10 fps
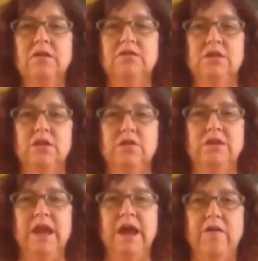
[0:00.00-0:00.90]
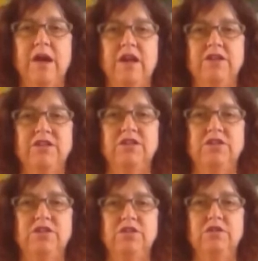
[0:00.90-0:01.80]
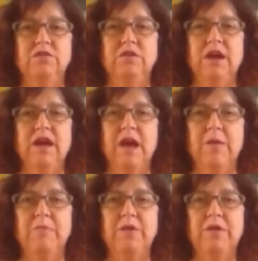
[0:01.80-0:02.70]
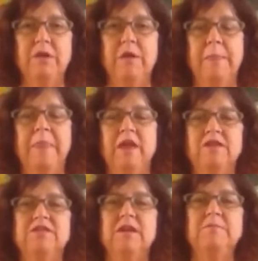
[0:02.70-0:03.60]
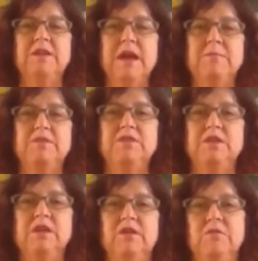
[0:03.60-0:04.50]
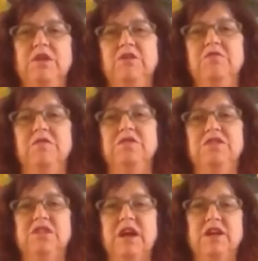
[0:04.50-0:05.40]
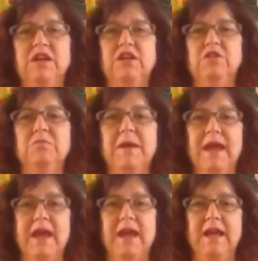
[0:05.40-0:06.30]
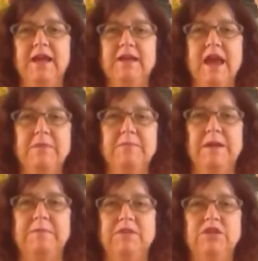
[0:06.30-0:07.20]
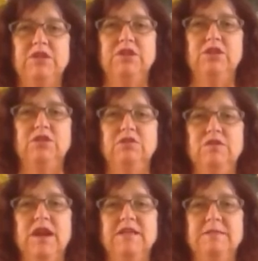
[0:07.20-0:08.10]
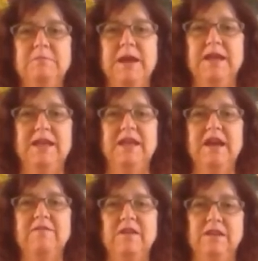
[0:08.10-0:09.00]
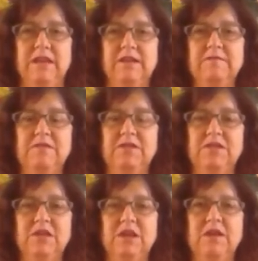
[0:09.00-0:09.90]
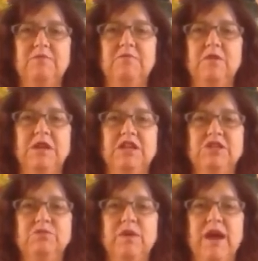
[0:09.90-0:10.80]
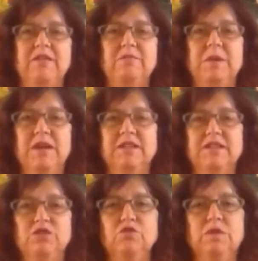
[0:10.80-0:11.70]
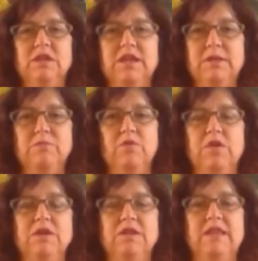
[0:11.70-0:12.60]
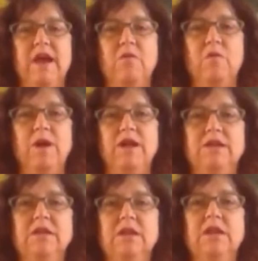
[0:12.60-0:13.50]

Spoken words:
So now I'll just do a couple. Sometimes when you're first starting, you may not be able to do as many of the lifts for each breath, because it's really important that when